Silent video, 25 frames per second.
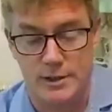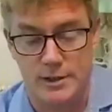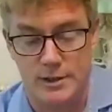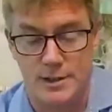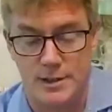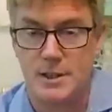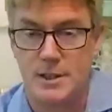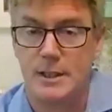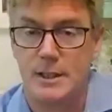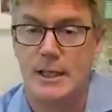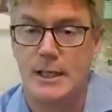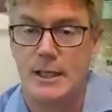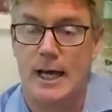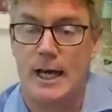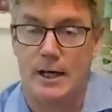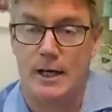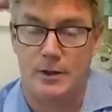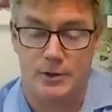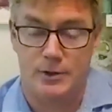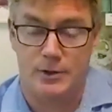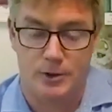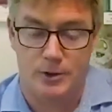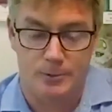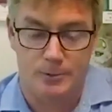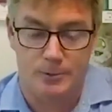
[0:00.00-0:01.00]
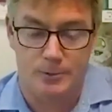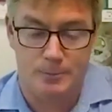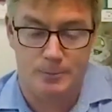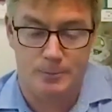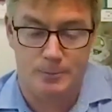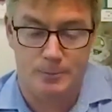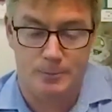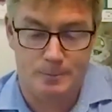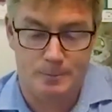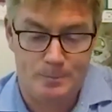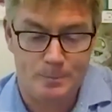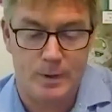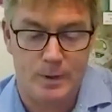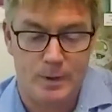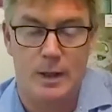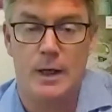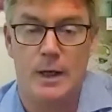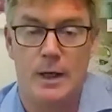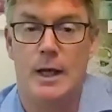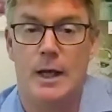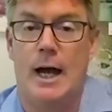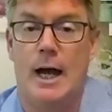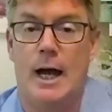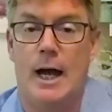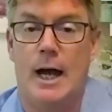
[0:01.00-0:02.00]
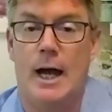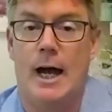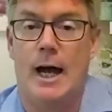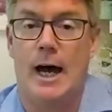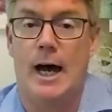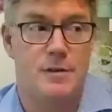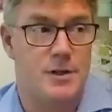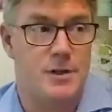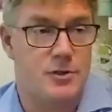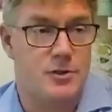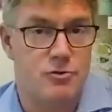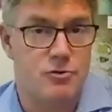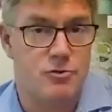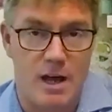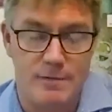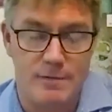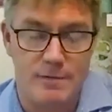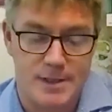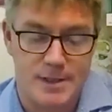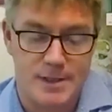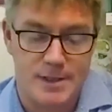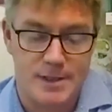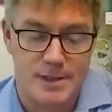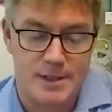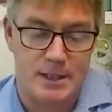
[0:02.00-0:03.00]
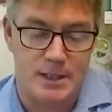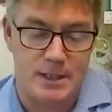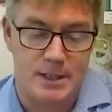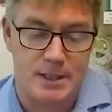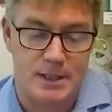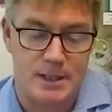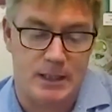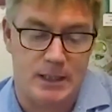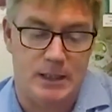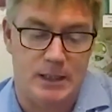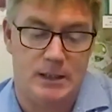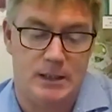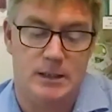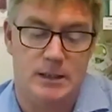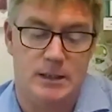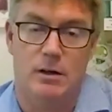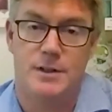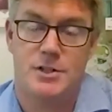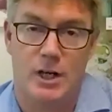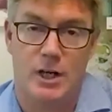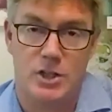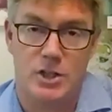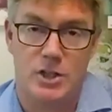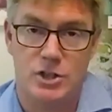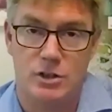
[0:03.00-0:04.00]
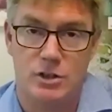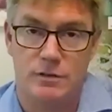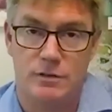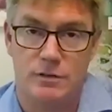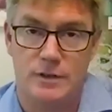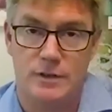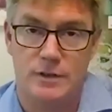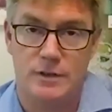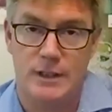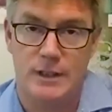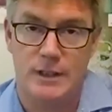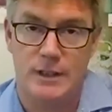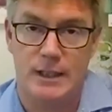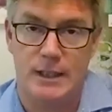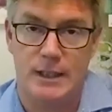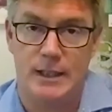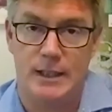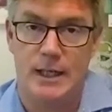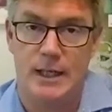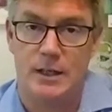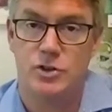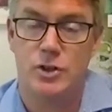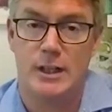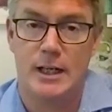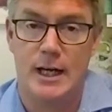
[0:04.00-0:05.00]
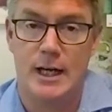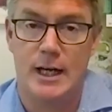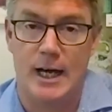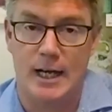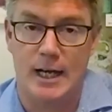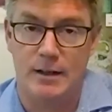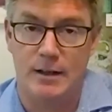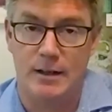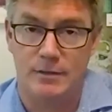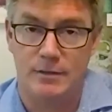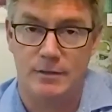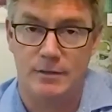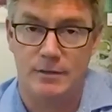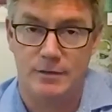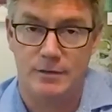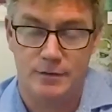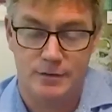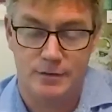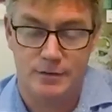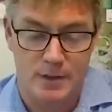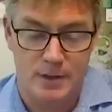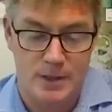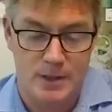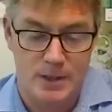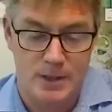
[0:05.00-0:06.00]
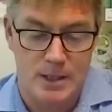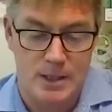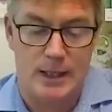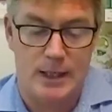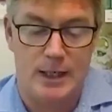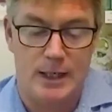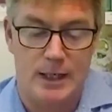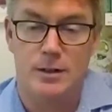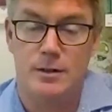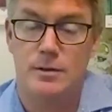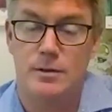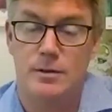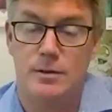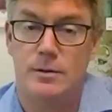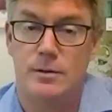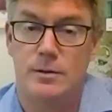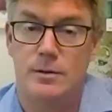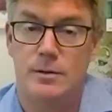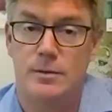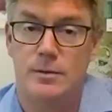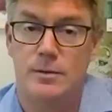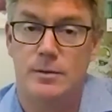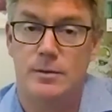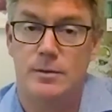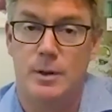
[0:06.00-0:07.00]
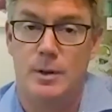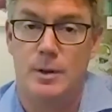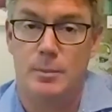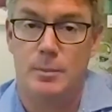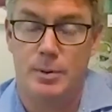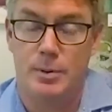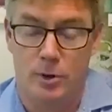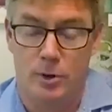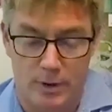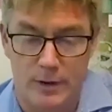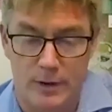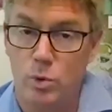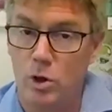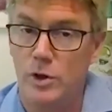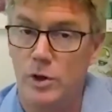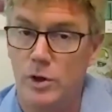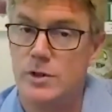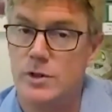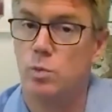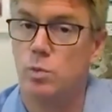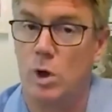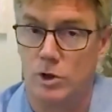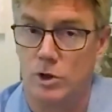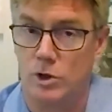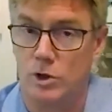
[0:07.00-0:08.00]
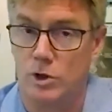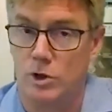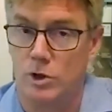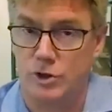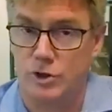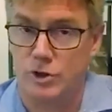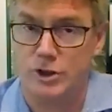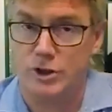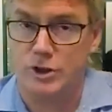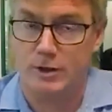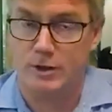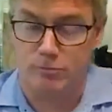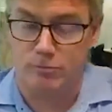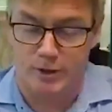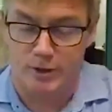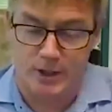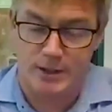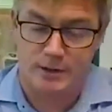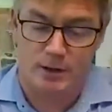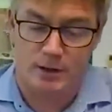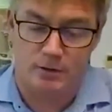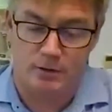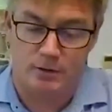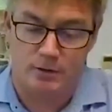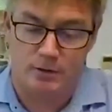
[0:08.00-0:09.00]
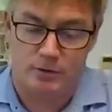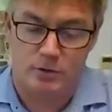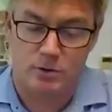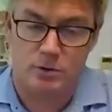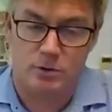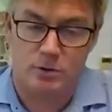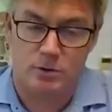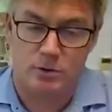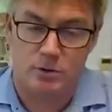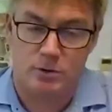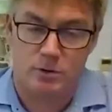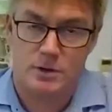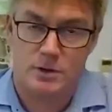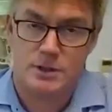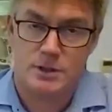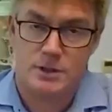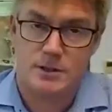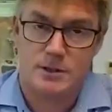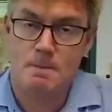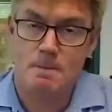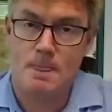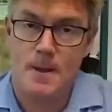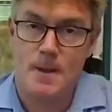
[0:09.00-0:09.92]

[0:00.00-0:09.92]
Heritage listed Kakadu. After the travesty of the destruction of the Juukan Cave in the Pilbara, the world is watching Rio Tinto, of course.